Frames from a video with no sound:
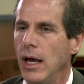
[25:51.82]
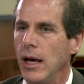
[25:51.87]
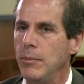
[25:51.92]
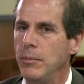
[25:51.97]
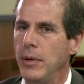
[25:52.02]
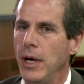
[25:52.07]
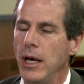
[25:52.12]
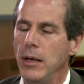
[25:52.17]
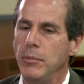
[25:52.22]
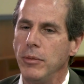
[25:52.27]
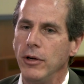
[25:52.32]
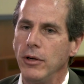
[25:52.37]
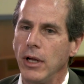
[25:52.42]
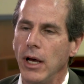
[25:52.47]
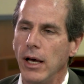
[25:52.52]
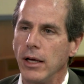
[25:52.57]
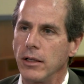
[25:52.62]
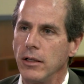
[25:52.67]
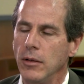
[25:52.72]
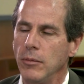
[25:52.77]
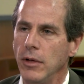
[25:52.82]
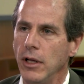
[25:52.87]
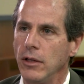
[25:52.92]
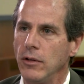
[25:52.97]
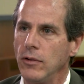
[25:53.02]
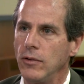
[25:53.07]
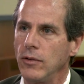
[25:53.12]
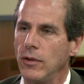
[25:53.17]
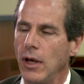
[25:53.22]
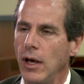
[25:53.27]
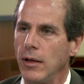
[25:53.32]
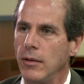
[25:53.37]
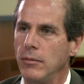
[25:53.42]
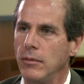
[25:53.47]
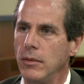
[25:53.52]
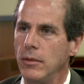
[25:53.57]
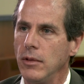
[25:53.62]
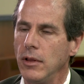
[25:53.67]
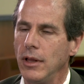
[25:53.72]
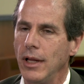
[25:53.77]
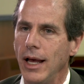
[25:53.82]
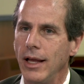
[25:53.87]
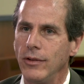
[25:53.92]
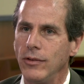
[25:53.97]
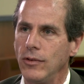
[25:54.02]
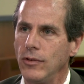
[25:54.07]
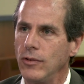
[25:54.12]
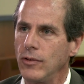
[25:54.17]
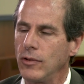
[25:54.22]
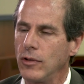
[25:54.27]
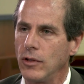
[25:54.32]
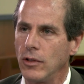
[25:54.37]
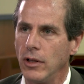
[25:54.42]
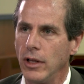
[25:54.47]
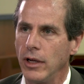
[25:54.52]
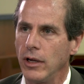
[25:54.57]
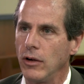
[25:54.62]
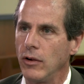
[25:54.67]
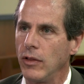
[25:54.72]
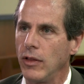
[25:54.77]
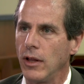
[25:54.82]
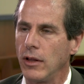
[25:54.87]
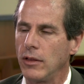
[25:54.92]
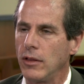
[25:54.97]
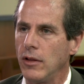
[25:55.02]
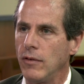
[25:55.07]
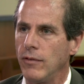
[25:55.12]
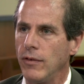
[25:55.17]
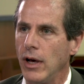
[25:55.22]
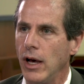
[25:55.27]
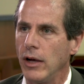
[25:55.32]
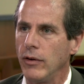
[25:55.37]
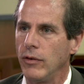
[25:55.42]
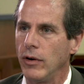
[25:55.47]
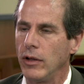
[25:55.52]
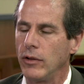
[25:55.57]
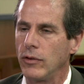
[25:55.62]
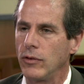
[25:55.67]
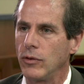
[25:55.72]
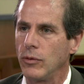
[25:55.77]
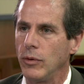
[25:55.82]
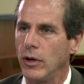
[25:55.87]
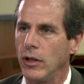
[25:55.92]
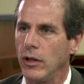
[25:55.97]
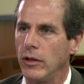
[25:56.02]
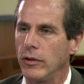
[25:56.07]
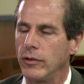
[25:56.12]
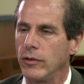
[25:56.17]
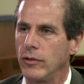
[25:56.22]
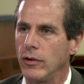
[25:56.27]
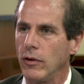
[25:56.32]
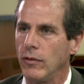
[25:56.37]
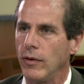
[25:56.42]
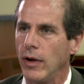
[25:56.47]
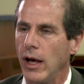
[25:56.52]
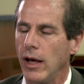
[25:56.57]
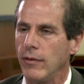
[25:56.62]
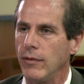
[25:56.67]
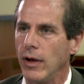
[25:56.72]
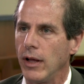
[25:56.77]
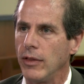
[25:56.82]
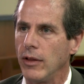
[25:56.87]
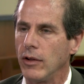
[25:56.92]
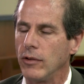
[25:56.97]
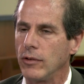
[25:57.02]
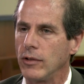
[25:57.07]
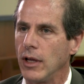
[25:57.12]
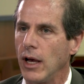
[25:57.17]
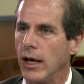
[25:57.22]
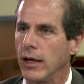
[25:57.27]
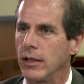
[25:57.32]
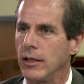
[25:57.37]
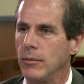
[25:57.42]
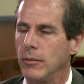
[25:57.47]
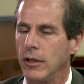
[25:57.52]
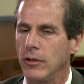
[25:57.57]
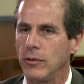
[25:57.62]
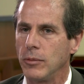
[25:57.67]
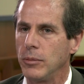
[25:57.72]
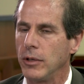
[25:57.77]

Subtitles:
Yeah, paper documents, less clear that the virus will survive on those documents,